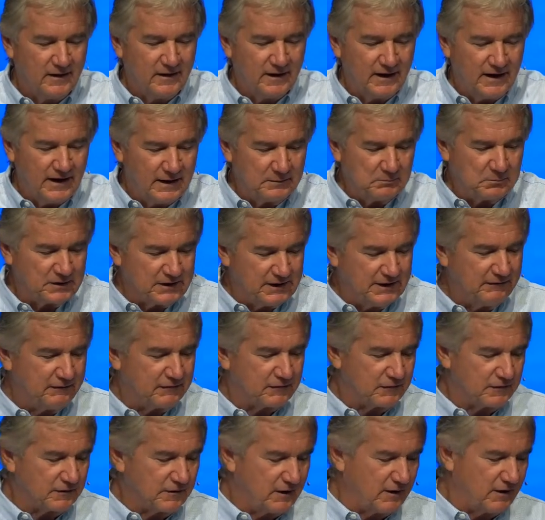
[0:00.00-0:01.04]
And believe it
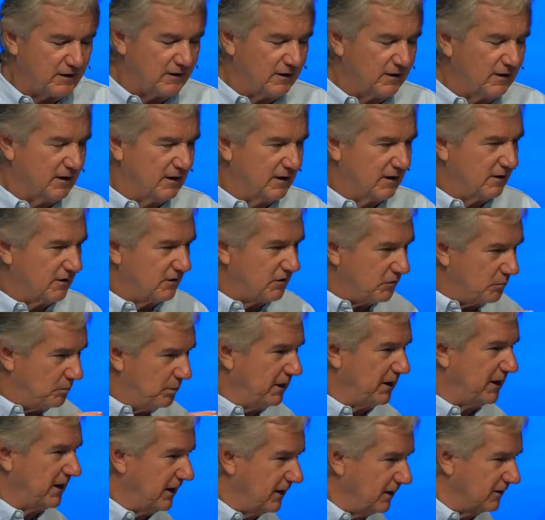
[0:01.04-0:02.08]
or not,
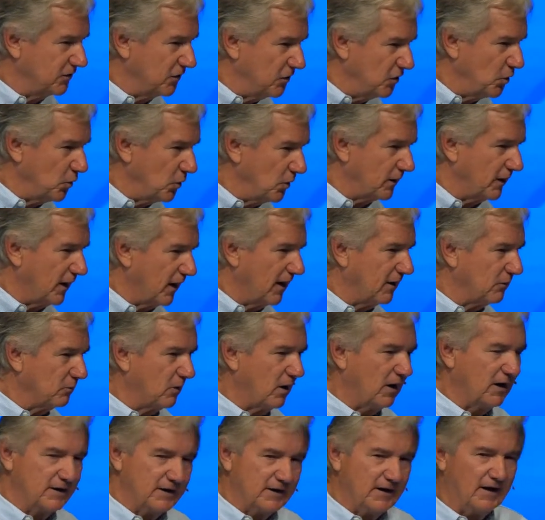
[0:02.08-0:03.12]
speaking to you and I
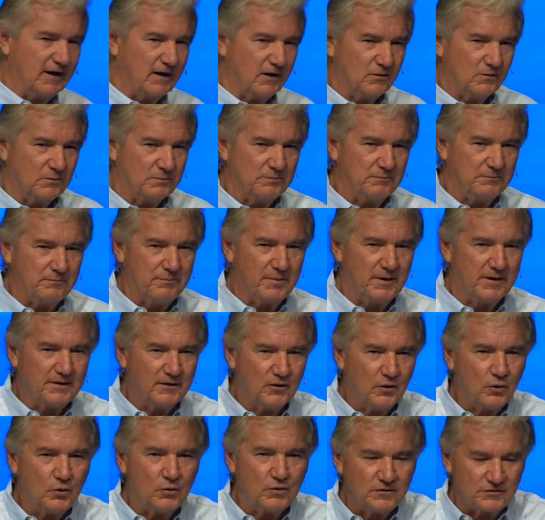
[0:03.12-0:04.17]
right now by the
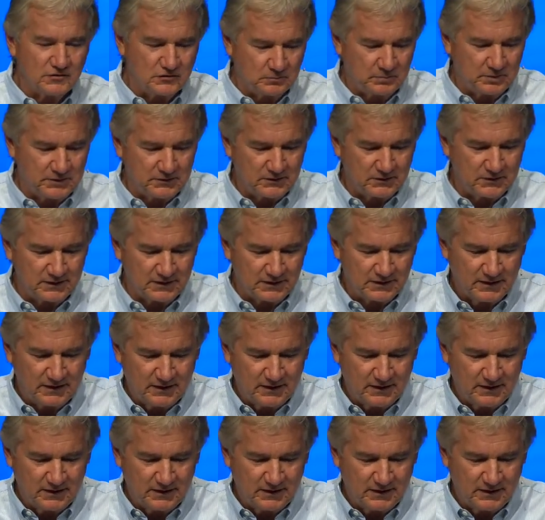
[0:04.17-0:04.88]
Holy Spirit.